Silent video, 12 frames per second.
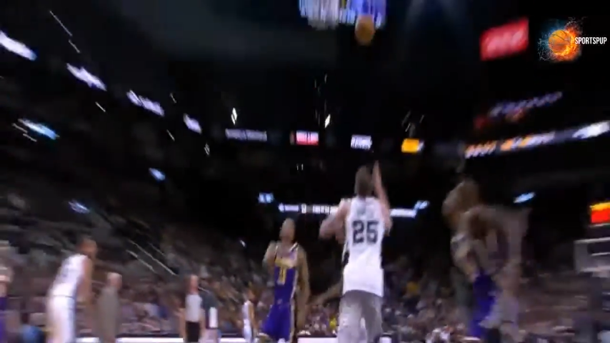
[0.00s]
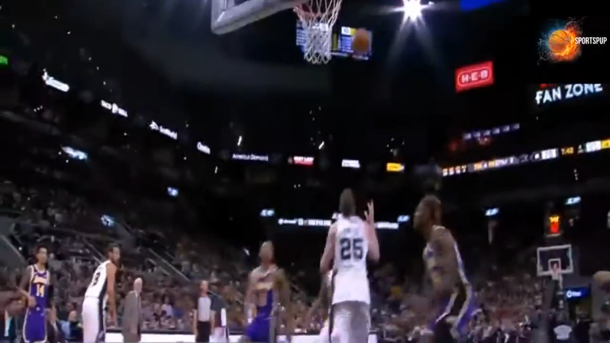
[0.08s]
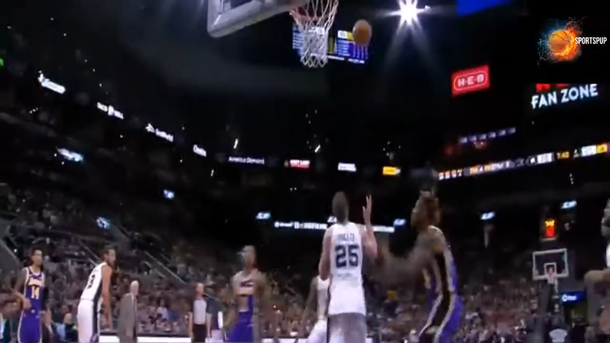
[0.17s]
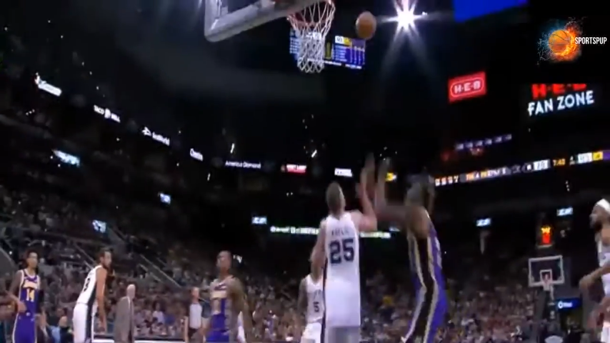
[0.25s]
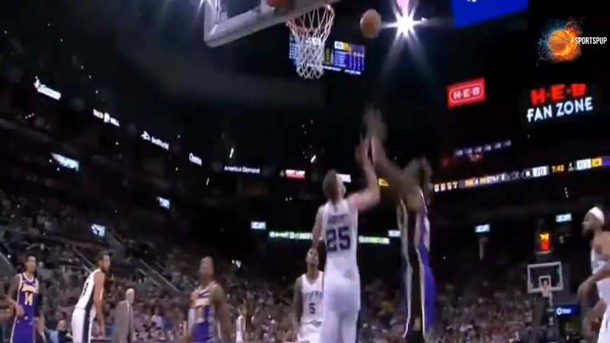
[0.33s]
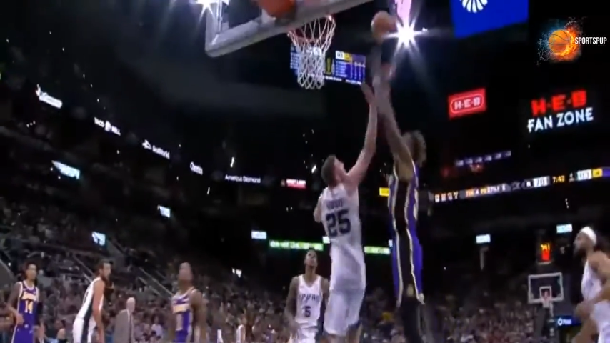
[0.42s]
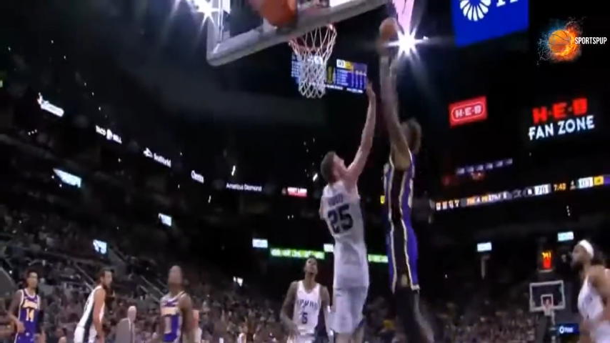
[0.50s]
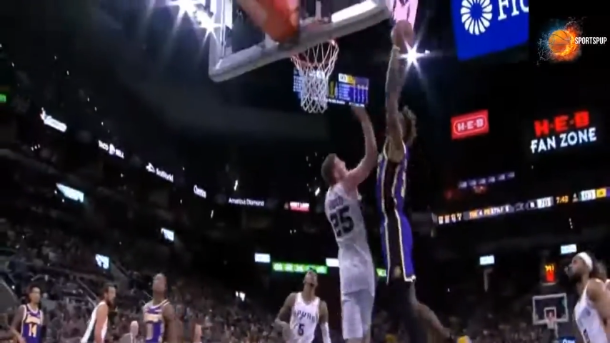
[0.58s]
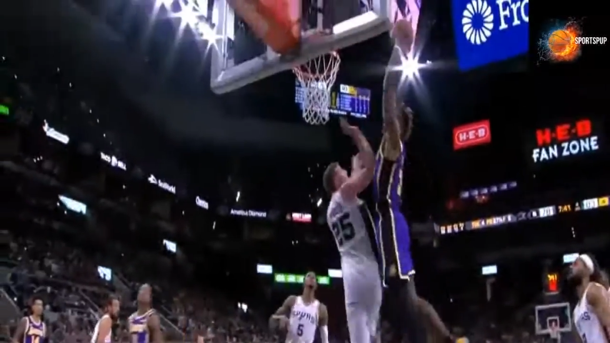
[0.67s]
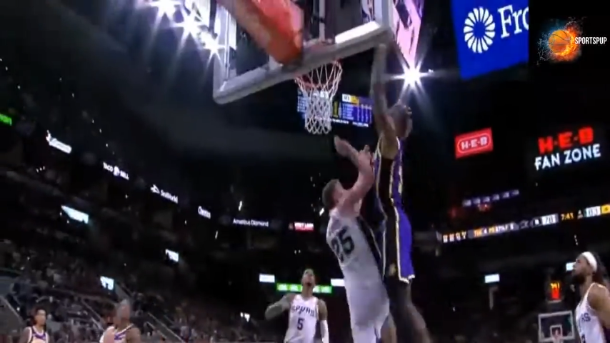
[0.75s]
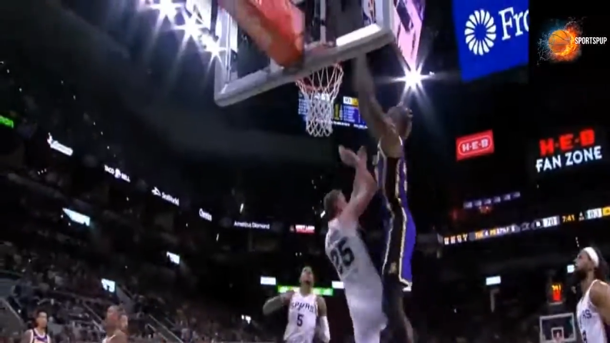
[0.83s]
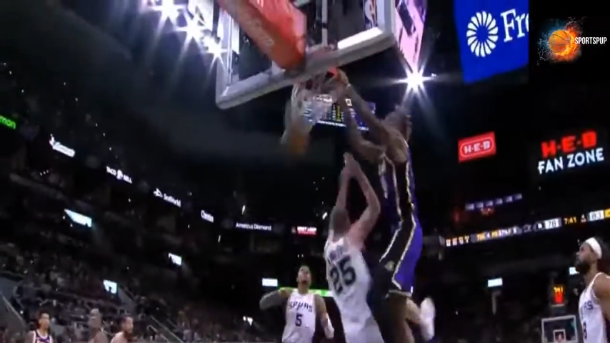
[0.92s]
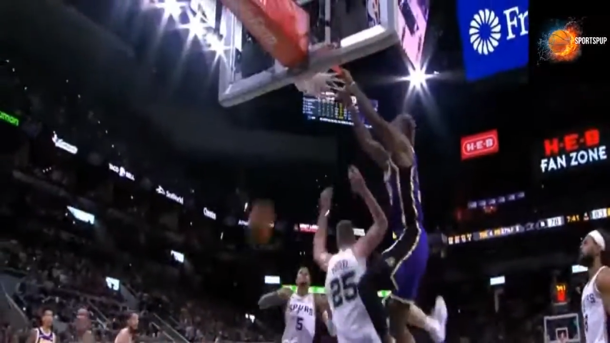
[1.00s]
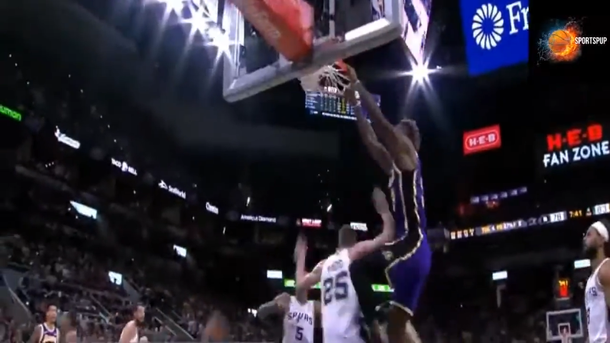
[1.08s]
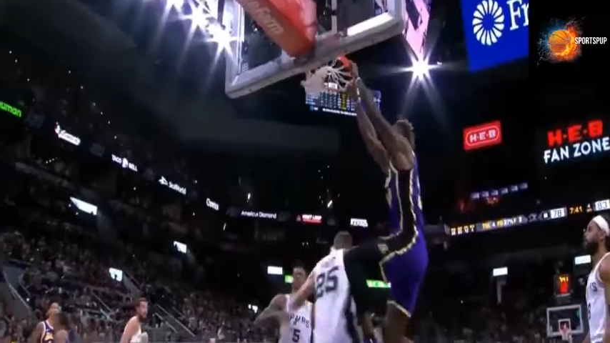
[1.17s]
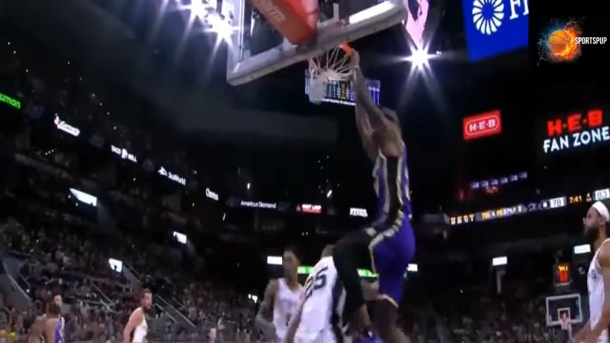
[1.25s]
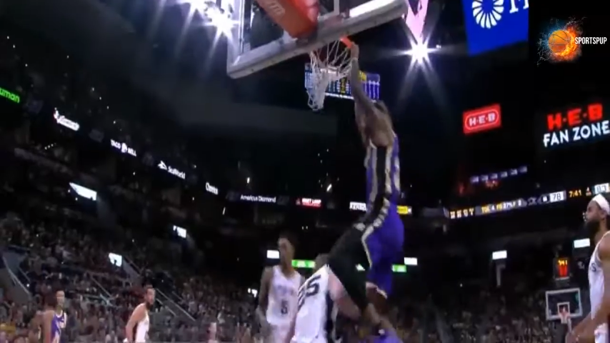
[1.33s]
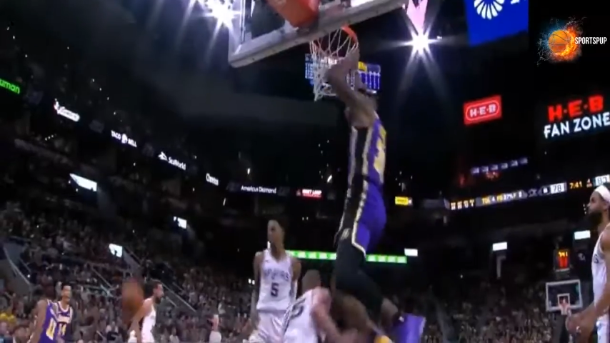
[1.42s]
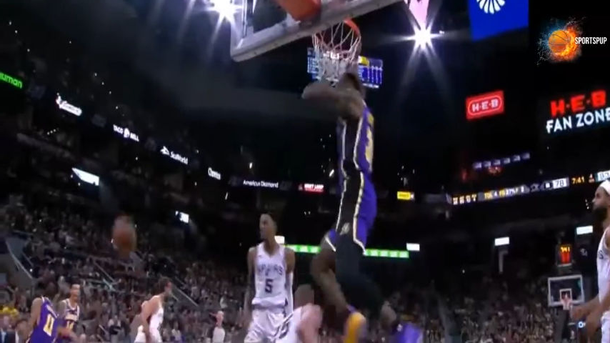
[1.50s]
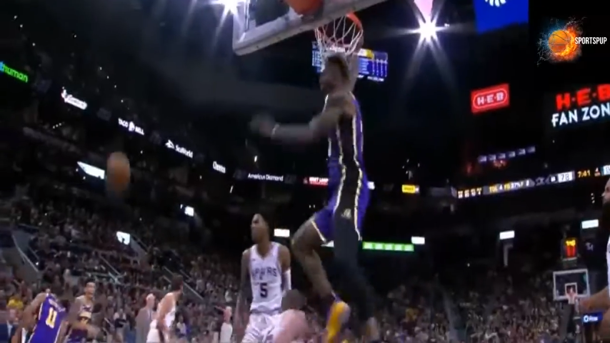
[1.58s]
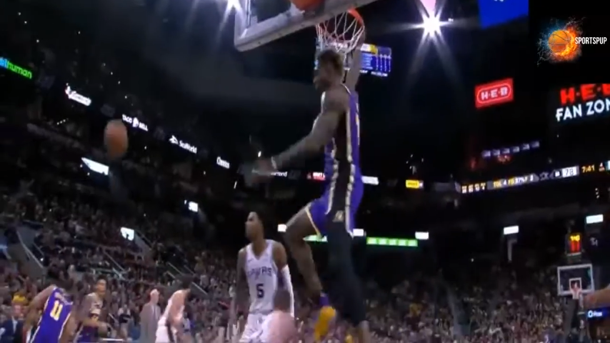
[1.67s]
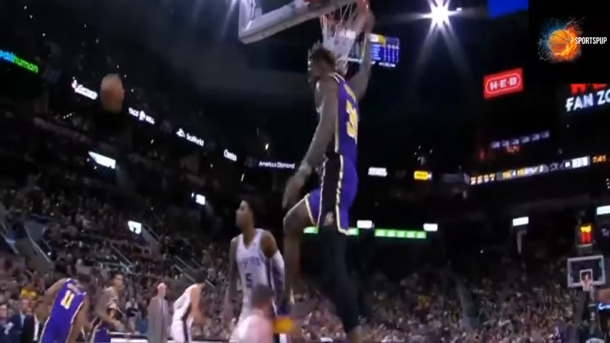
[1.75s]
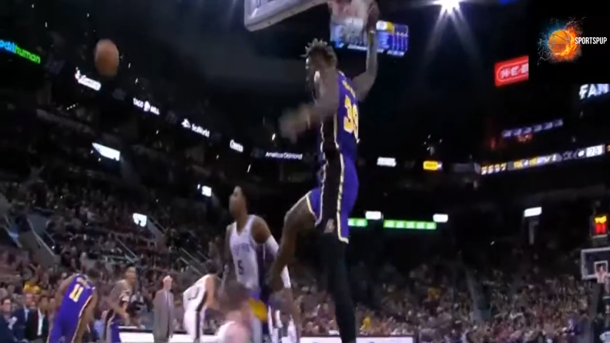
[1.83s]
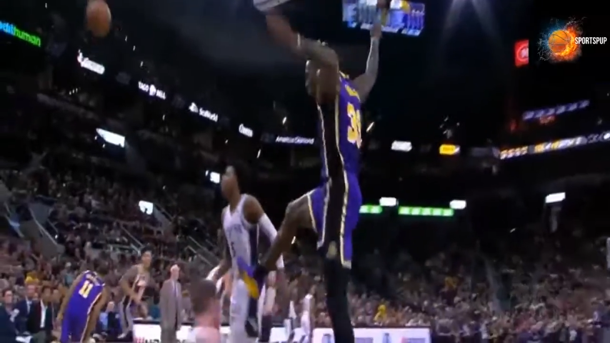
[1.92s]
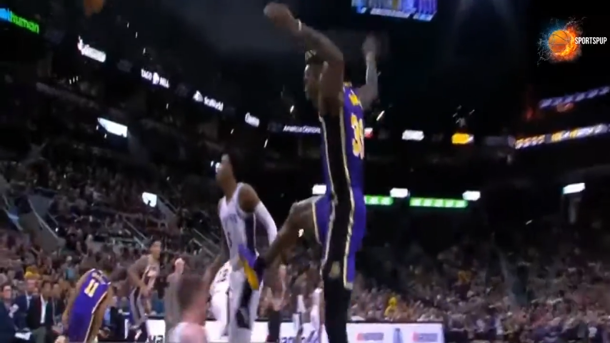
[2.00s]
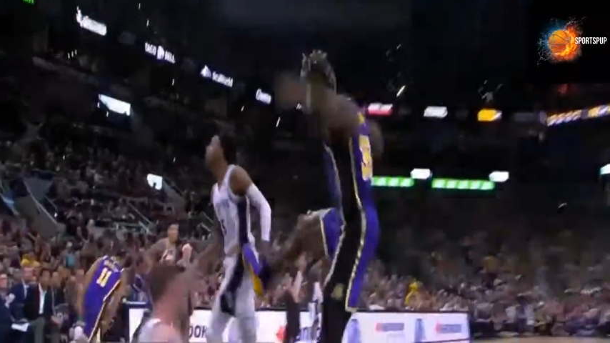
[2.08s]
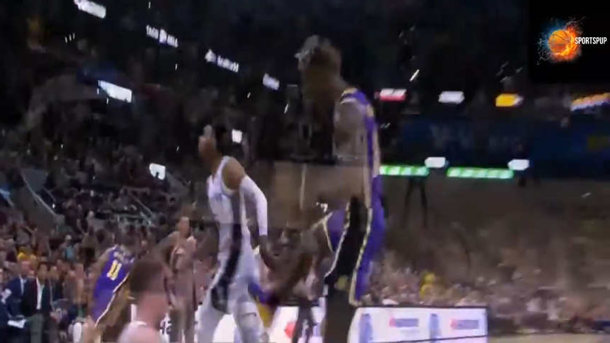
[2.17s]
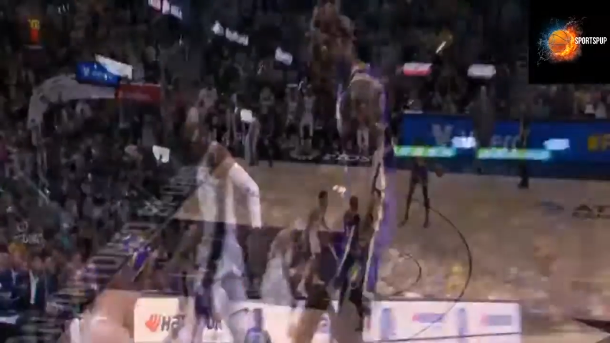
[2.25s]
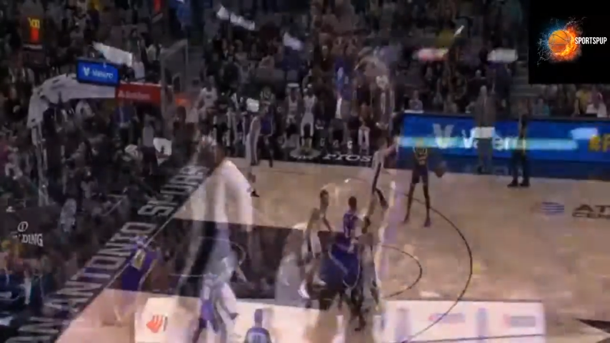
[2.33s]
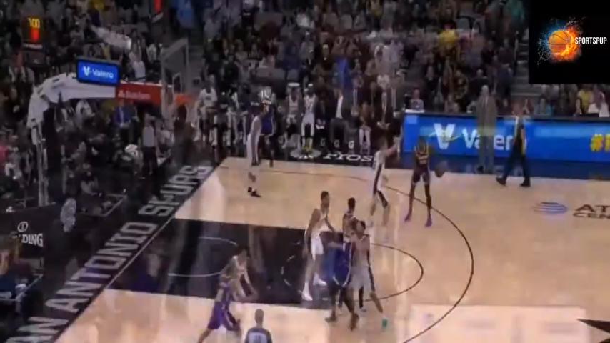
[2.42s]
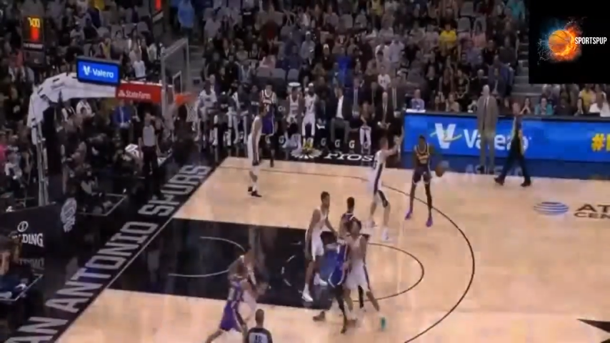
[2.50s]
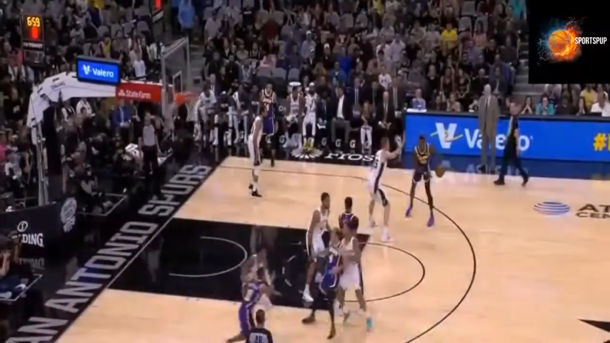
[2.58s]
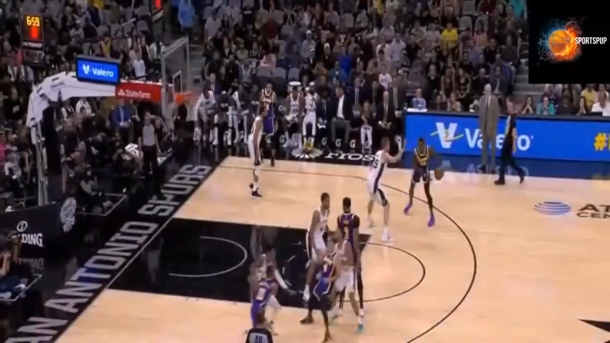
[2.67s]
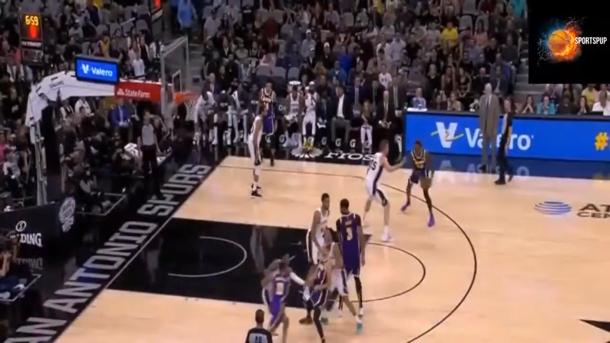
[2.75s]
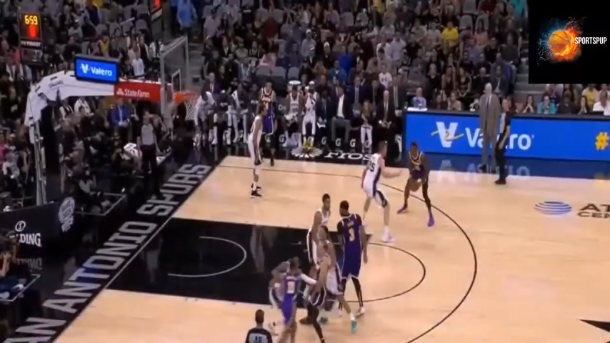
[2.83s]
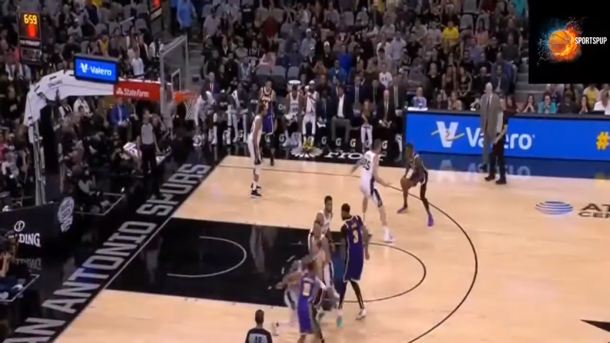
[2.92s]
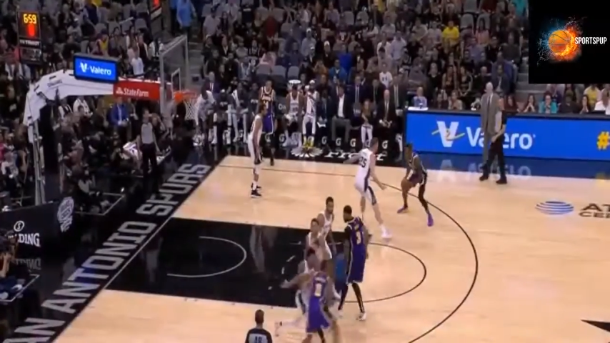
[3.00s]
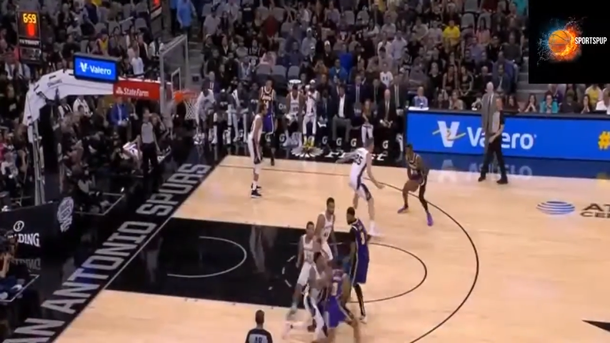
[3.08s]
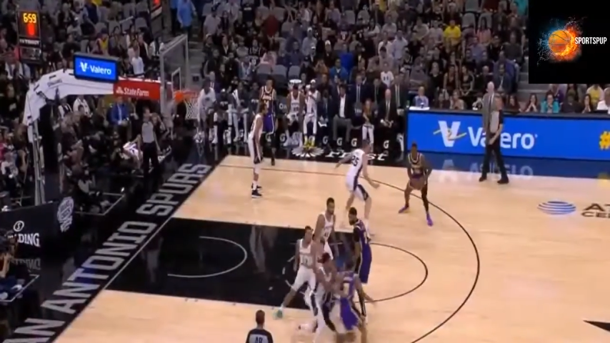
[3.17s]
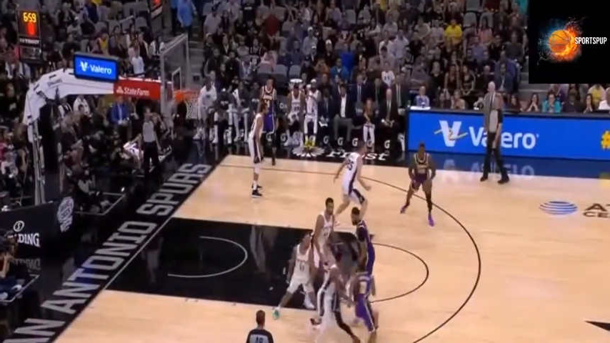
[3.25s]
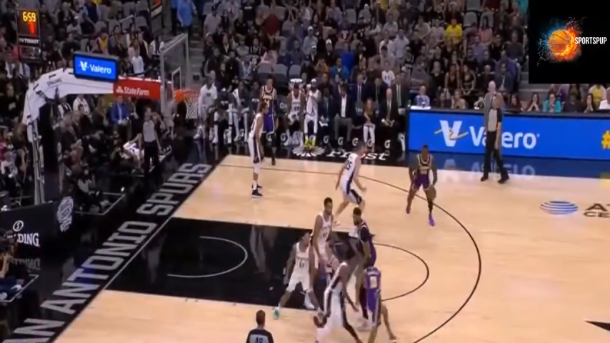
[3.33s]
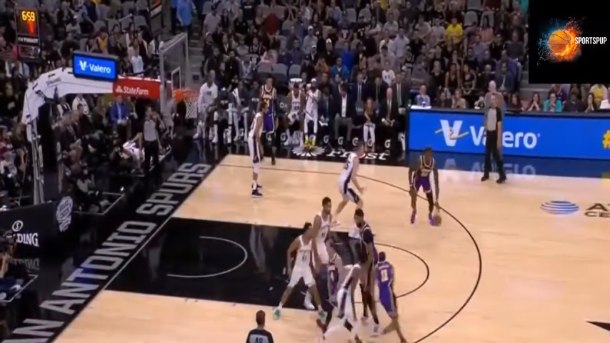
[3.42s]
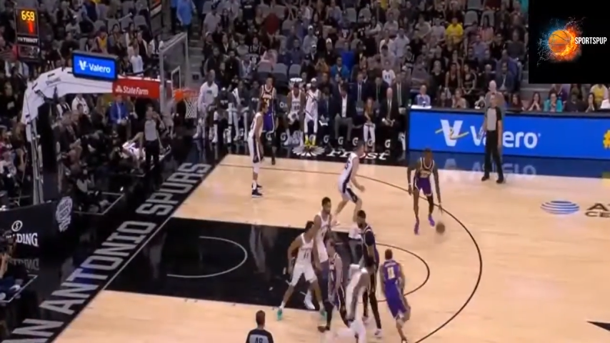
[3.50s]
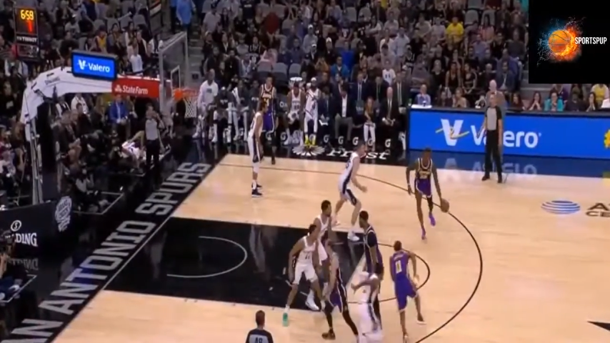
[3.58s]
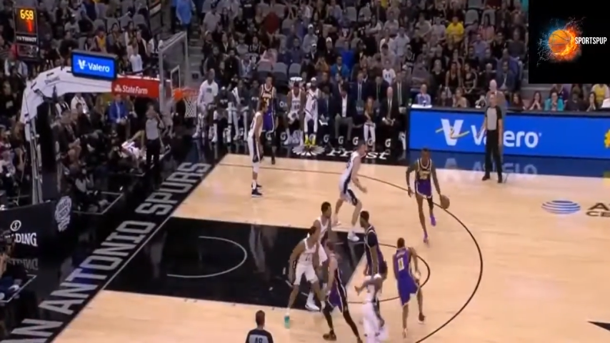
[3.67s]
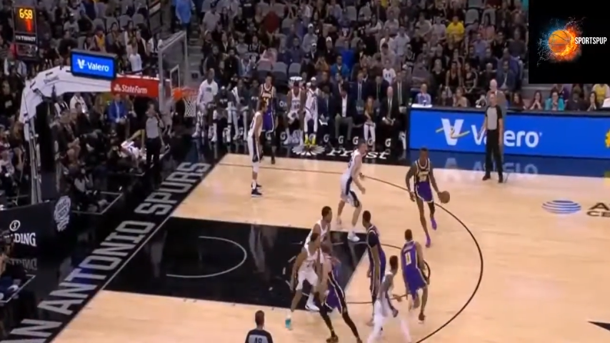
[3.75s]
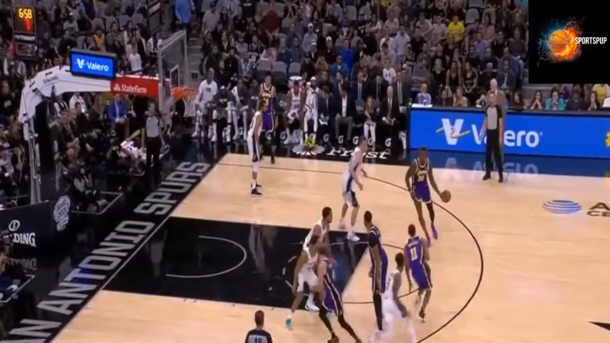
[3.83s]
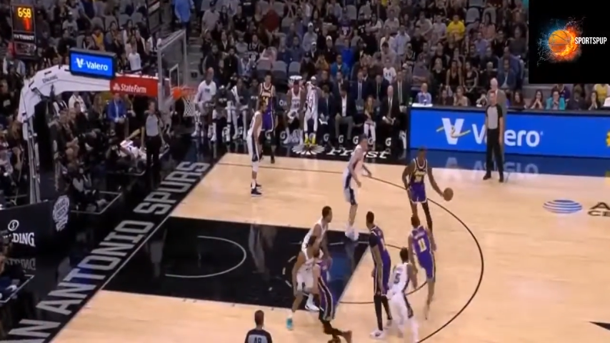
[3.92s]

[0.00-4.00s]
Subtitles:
No face is visible, so there are no lips to read.